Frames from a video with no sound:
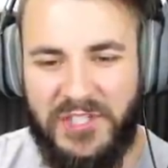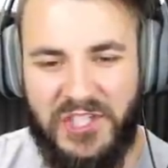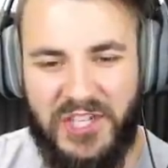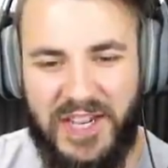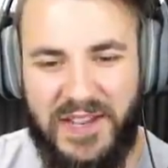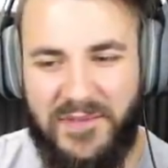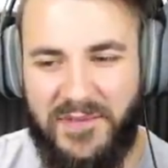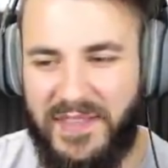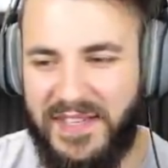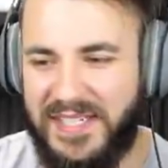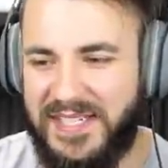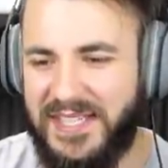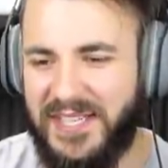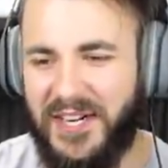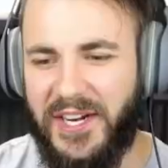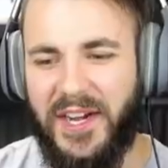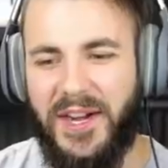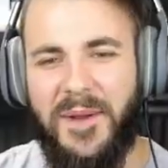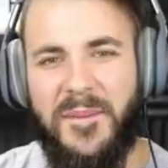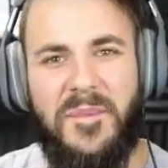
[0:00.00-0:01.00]
achieve this,
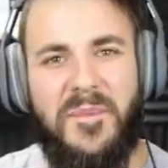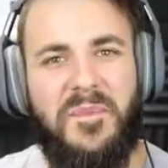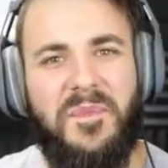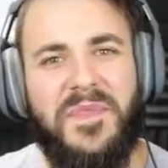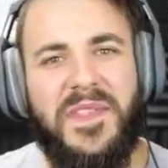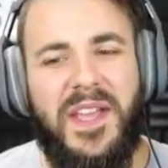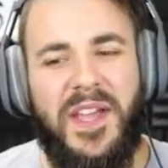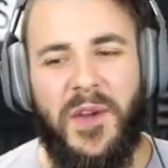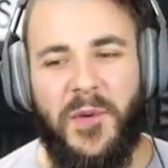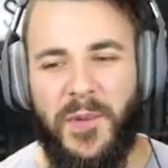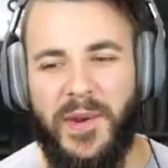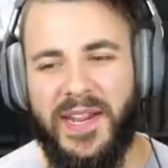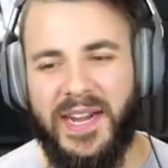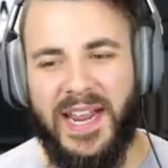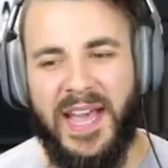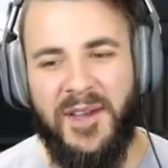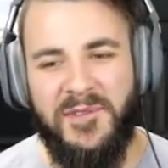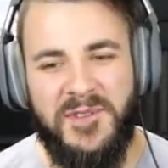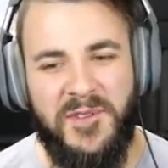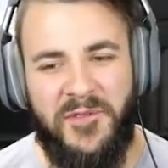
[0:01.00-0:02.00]
though. We're going
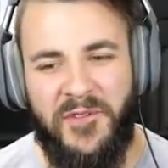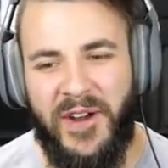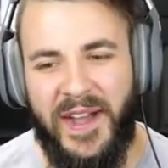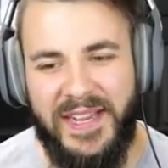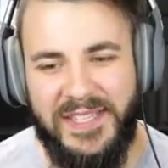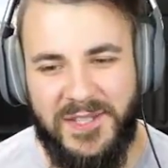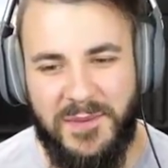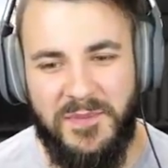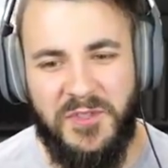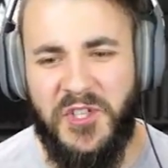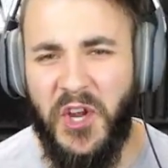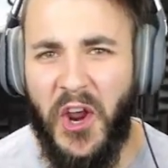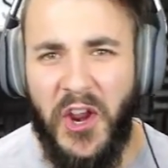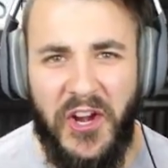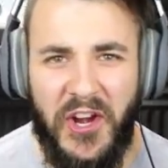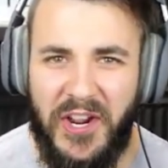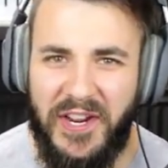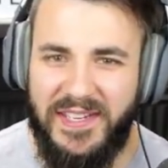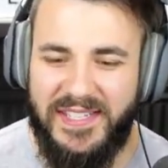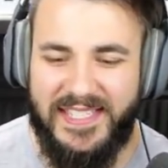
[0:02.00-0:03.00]
to have to find some
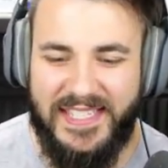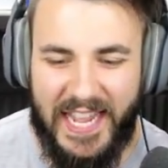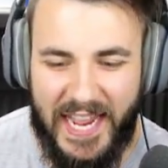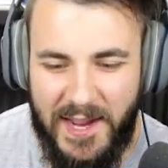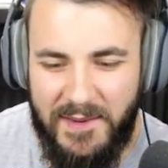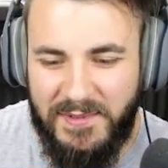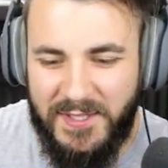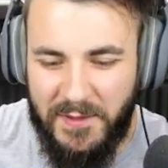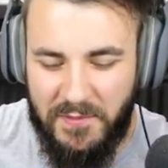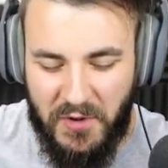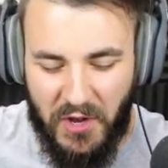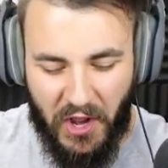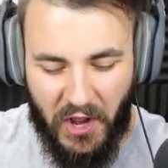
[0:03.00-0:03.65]
dodos. Tame some